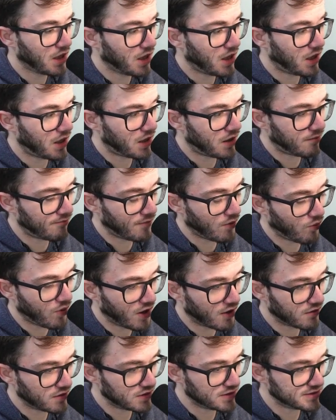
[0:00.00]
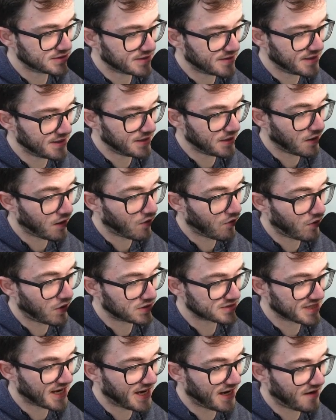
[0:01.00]
Whereas the alt arts
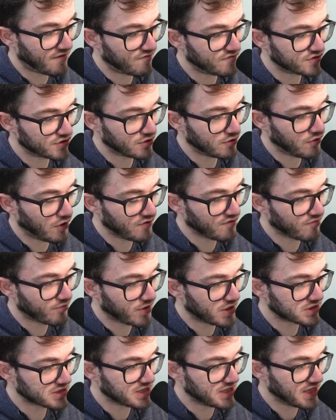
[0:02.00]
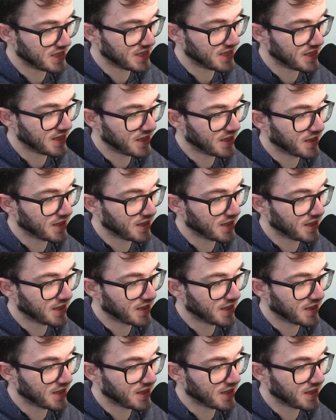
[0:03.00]
have. So over the past year,